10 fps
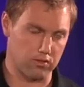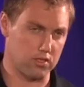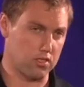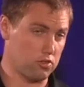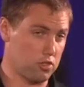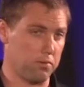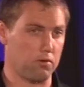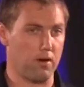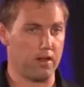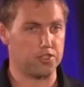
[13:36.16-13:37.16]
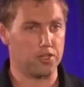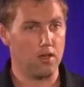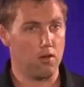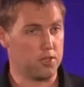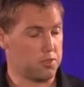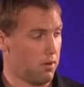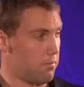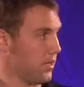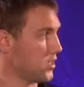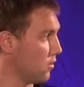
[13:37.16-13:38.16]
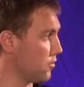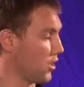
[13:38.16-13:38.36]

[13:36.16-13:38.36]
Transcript: Ultrabook range, which won Best of